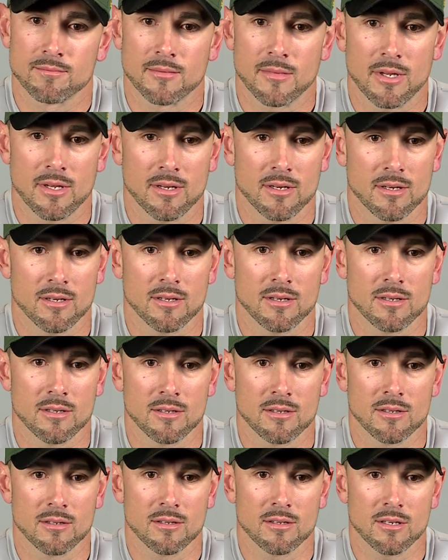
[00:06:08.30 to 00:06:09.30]

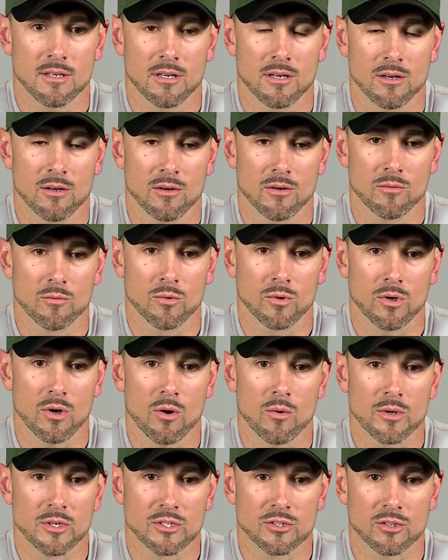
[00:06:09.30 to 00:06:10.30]
And you know, we're
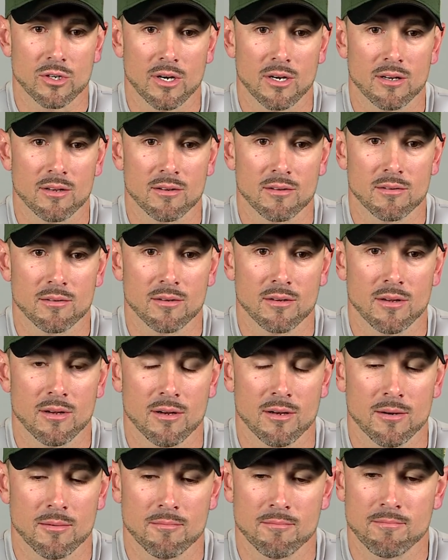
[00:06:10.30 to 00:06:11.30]
always trying
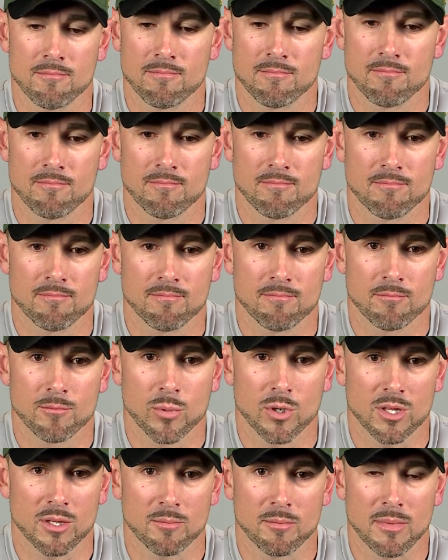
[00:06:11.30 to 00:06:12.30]
to
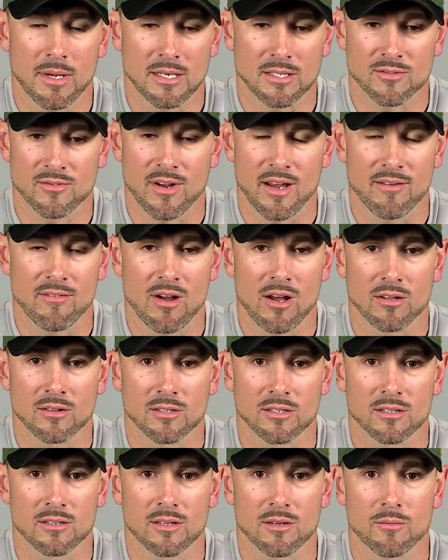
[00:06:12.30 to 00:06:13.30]
put the best five out
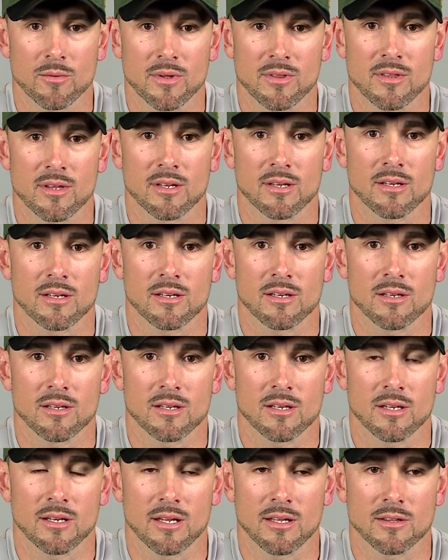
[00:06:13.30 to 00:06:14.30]
there that we think
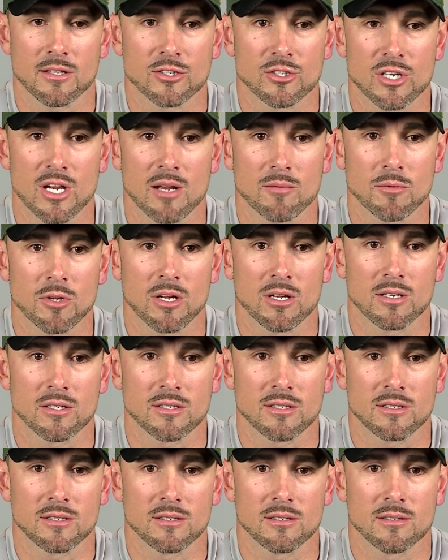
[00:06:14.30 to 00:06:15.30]
can get the job done
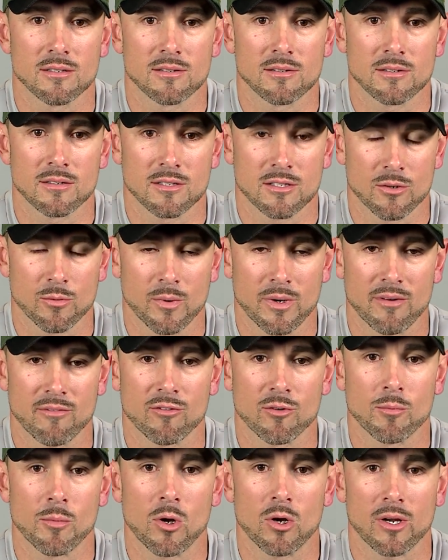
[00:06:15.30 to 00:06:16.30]
to win a
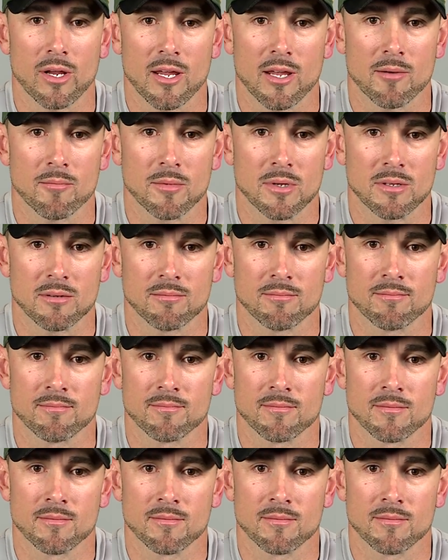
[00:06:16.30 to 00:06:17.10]
football game. And